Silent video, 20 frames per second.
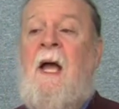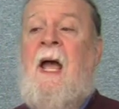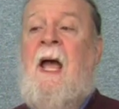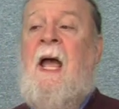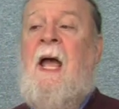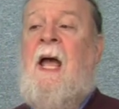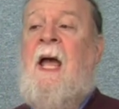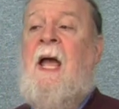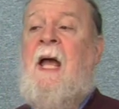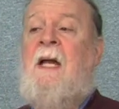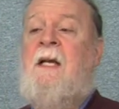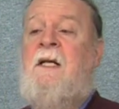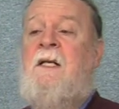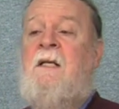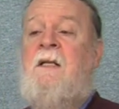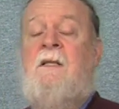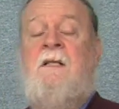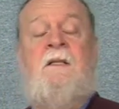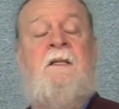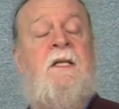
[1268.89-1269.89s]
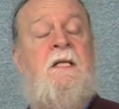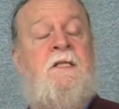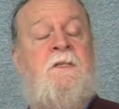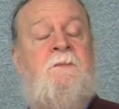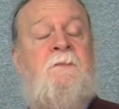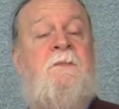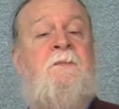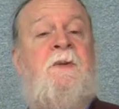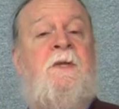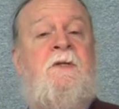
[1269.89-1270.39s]
and these
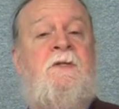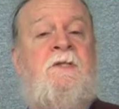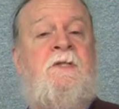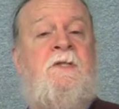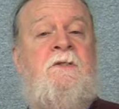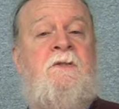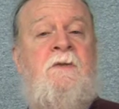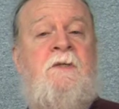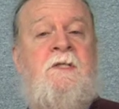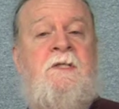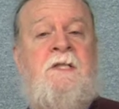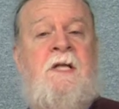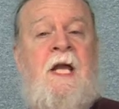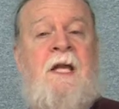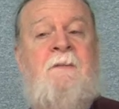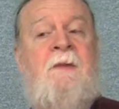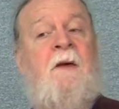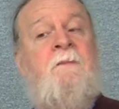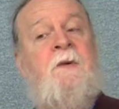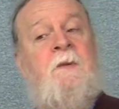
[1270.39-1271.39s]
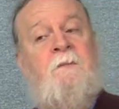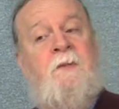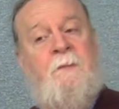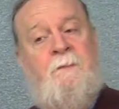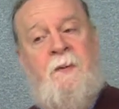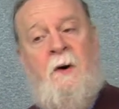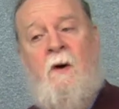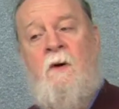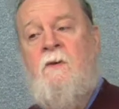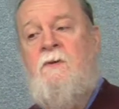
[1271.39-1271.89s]
bills to do the same have been
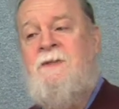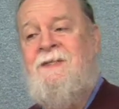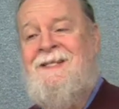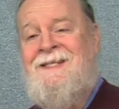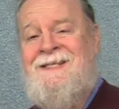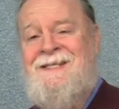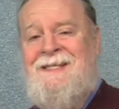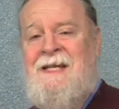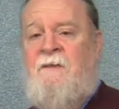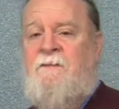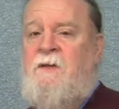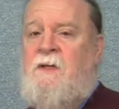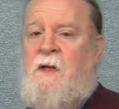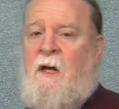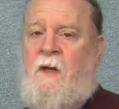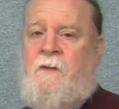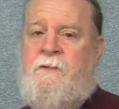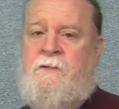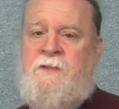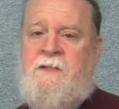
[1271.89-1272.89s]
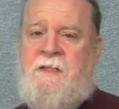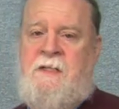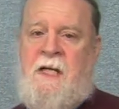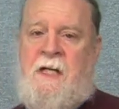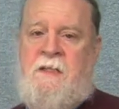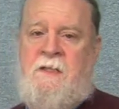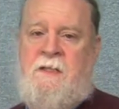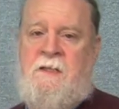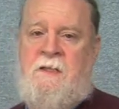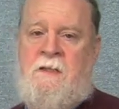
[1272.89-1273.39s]
proposed in seven other
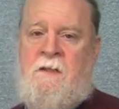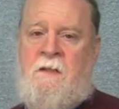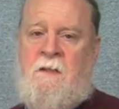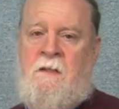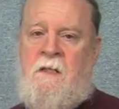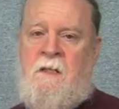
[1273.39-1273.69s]
states.